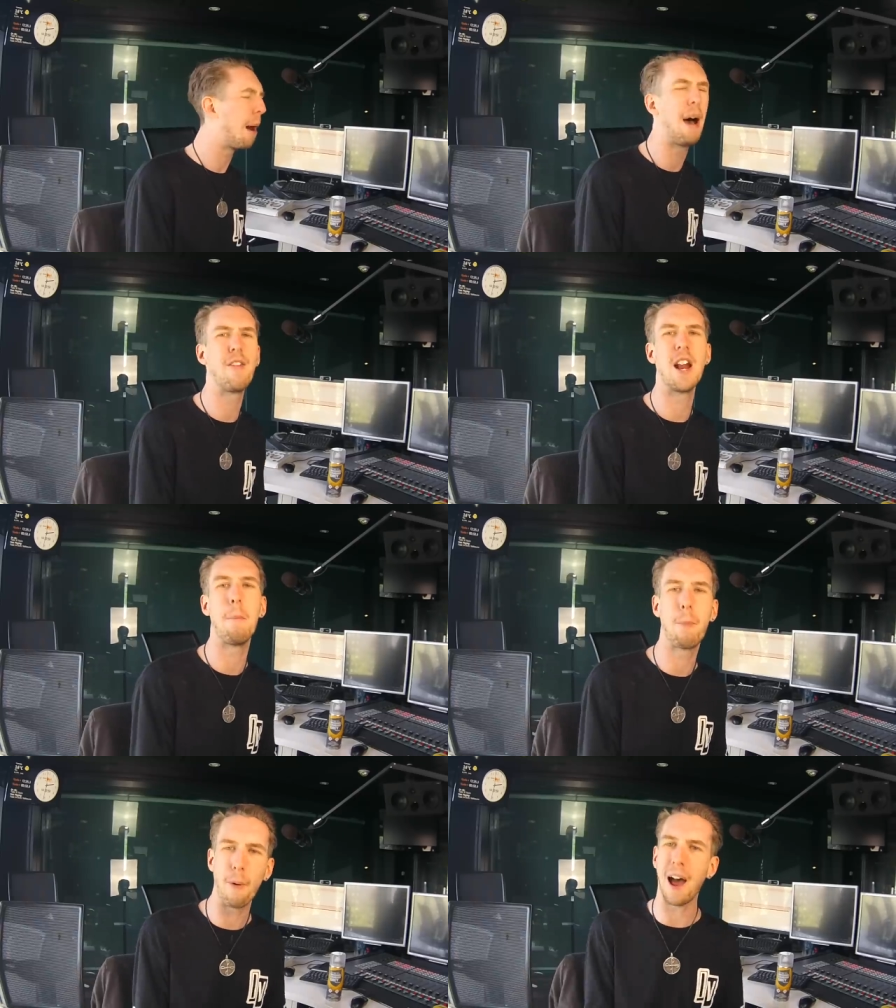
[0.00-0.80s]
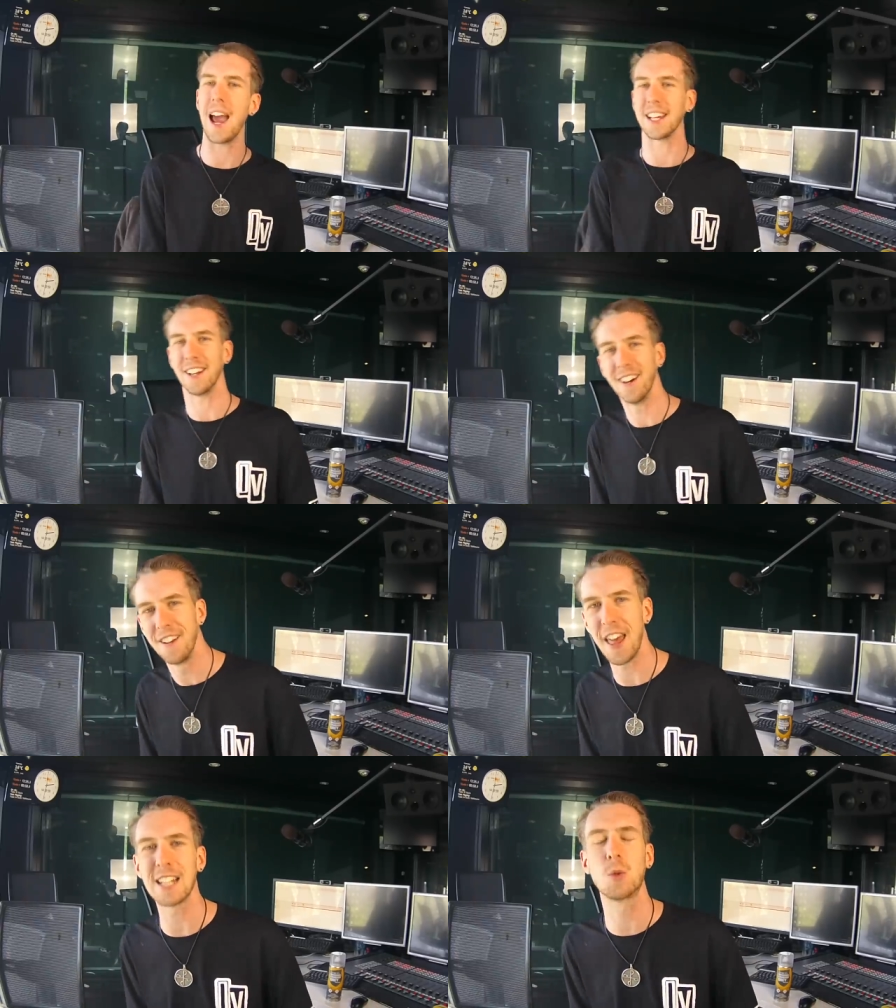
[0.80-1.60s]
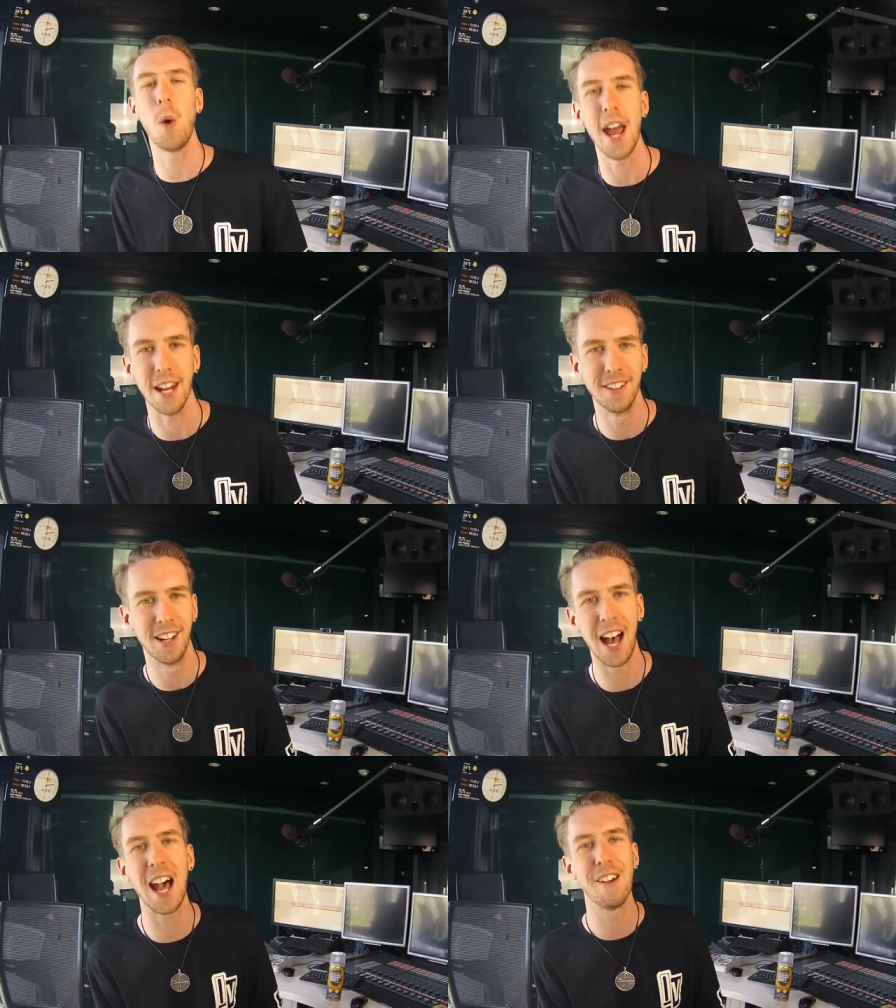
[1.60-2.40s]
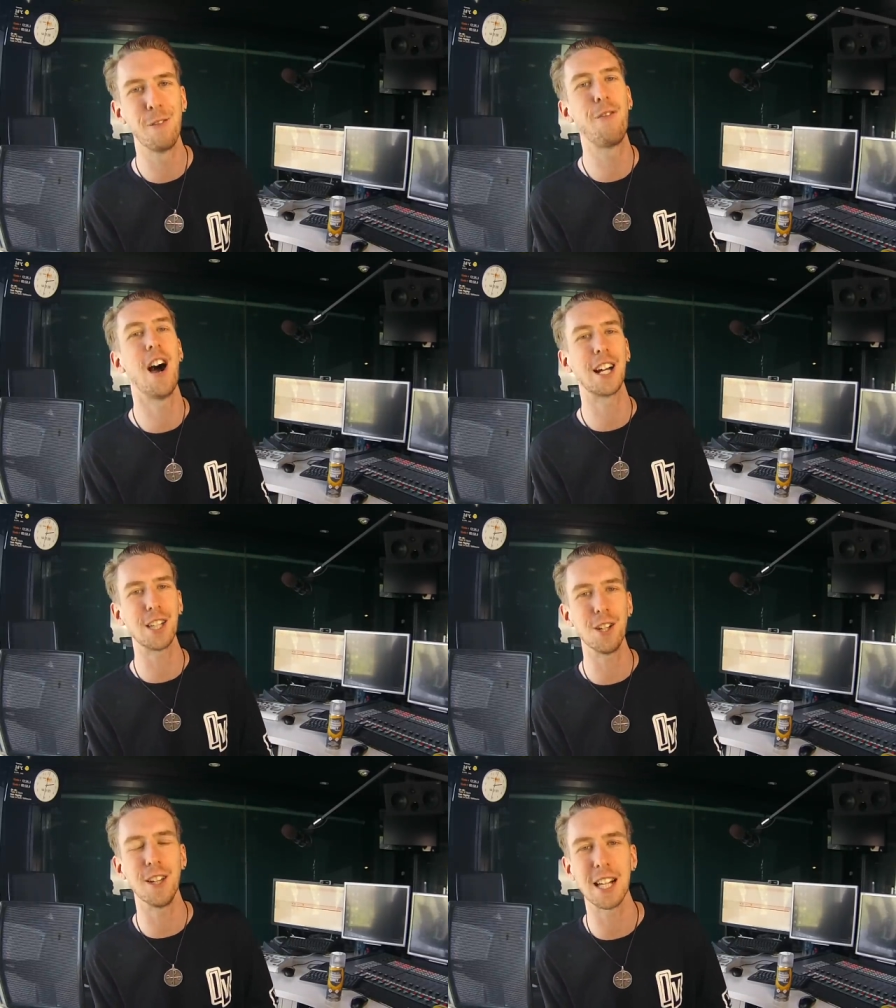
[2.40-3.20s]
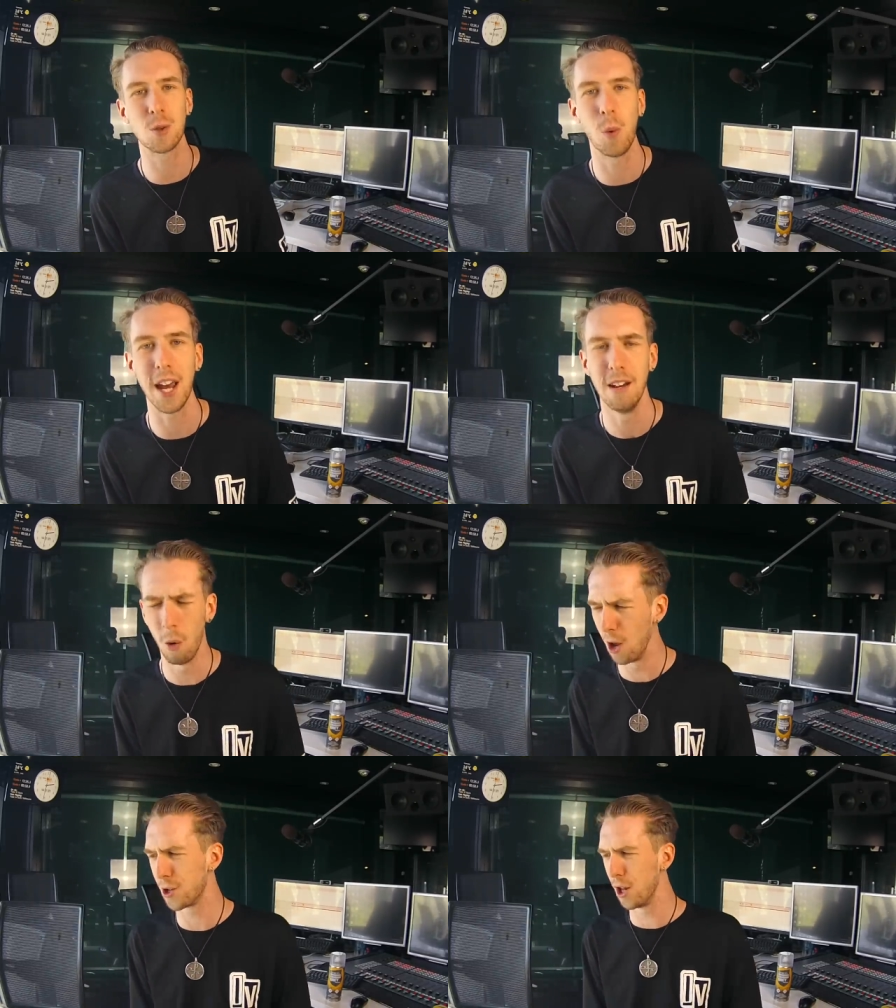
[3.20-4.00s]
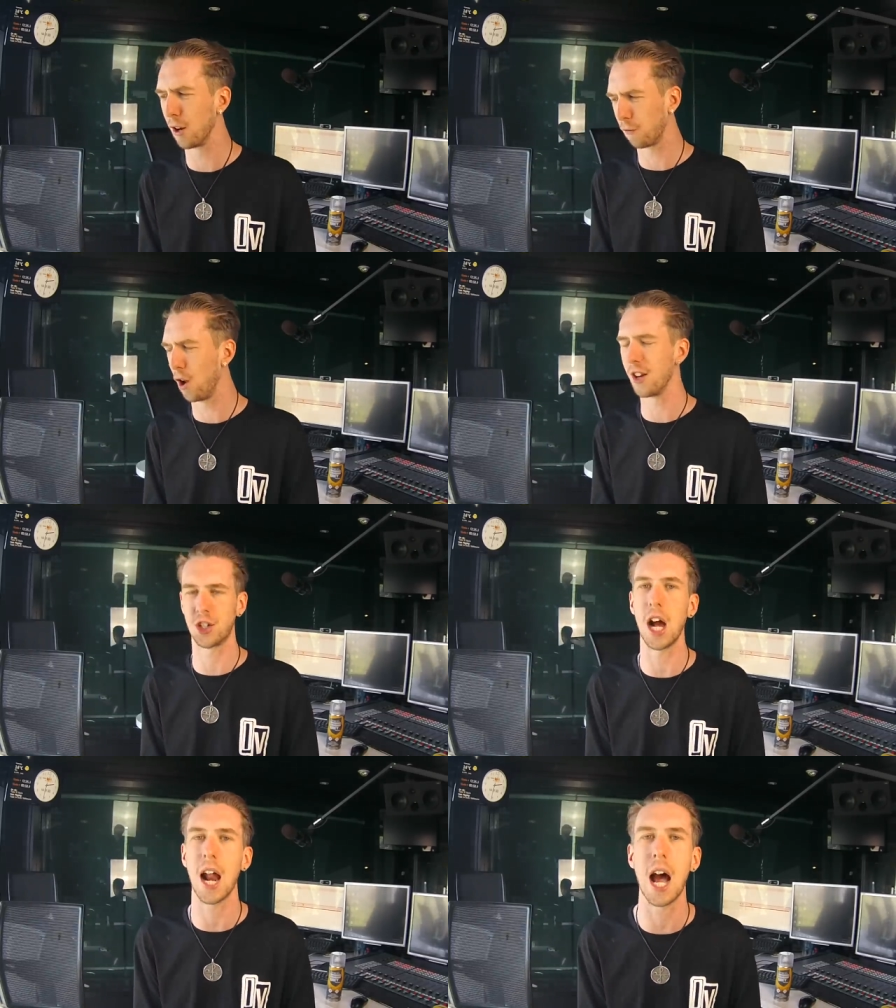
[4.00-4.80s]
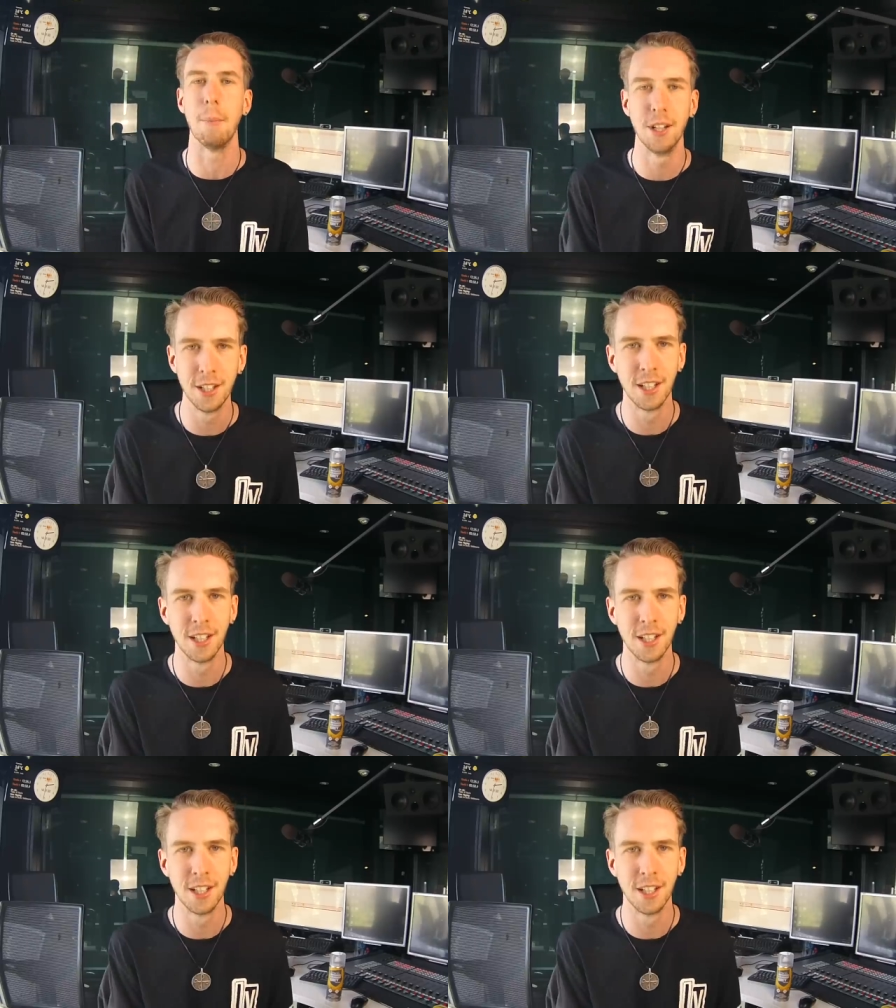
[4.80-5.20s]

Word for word: I'm having a break. That's when. Huh? Fuck you. That's when. When's the next video? Shut up.